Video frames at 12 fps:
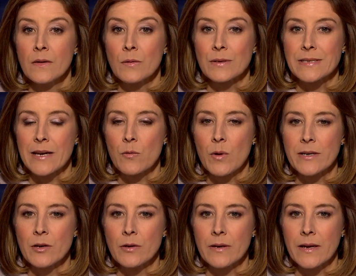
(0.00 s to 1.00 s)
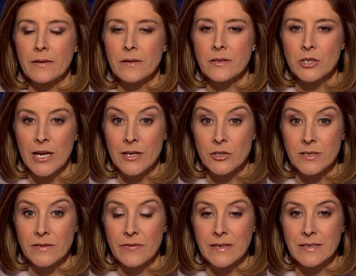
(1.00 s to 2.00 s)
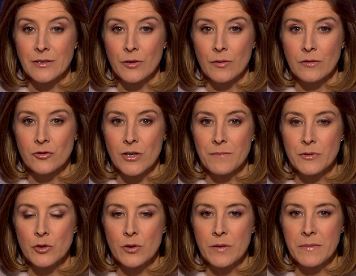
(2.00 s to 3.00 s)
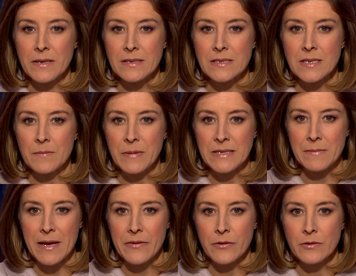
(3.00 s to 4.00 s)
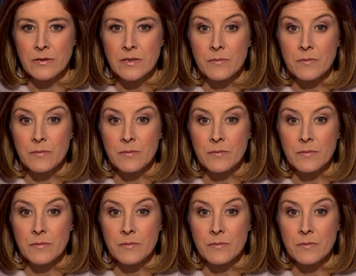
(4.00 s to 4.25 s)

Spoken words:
Let's take a wider look now at the challenges facing Donald Trump. Joining me is Peter Mathews, a